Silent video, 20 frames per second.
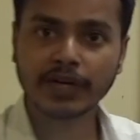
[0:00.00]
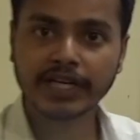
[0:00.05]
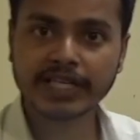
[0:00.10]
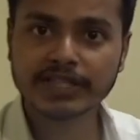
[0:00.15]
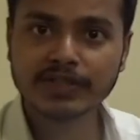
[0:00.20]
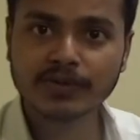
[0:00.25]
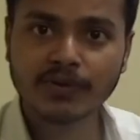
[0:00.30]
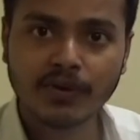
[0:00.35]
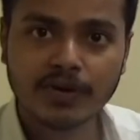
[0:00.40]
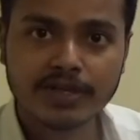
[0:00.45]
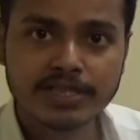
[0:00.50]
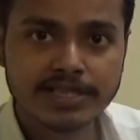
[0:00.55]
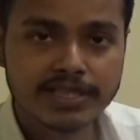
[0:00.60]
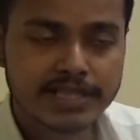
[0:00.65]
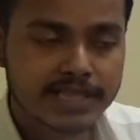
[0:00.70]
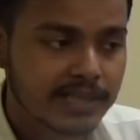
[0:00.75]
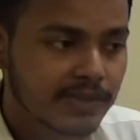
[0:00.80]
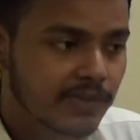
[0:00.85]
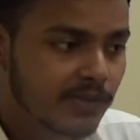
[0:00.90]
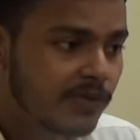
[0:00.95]
is cos
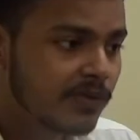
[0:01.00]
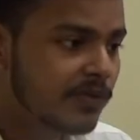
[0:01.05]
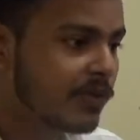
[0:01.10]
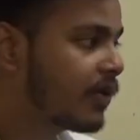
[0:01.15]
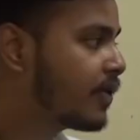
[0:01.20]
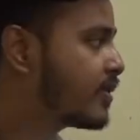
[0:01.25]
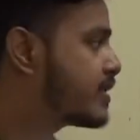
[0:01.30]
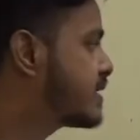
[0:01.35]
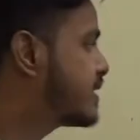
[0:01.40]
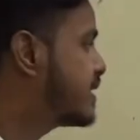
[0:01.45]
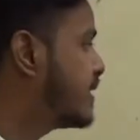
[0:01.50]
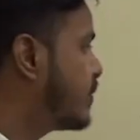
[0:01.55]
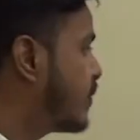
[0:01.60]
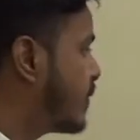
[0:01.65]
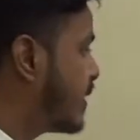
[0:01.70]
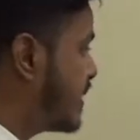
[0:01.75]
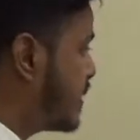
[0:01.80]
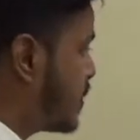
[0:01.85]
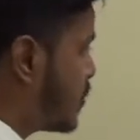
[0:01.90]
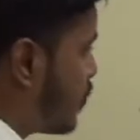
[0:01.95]
0. Cos 0
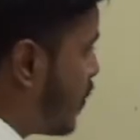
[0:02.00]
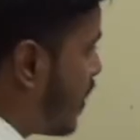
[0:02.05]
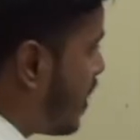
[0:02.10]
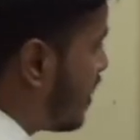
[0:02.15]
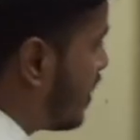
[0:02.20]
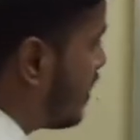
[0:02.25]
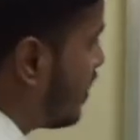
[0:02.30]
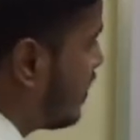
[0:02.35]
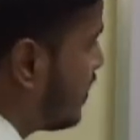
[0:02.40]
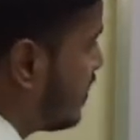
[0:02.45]
is 1.